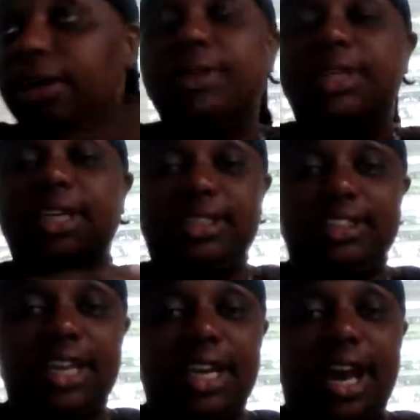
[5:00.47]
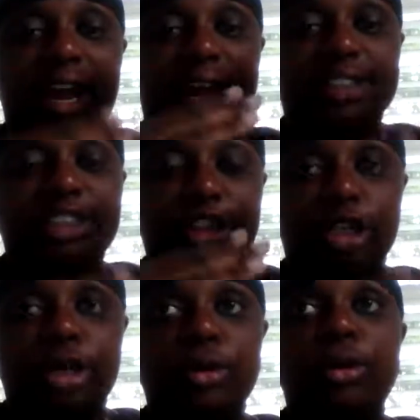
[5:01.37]
but yesterday I had to
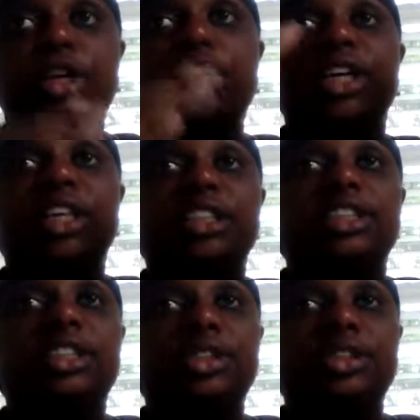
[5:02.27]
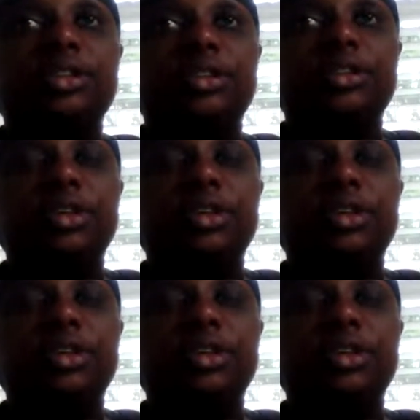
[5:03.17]
go into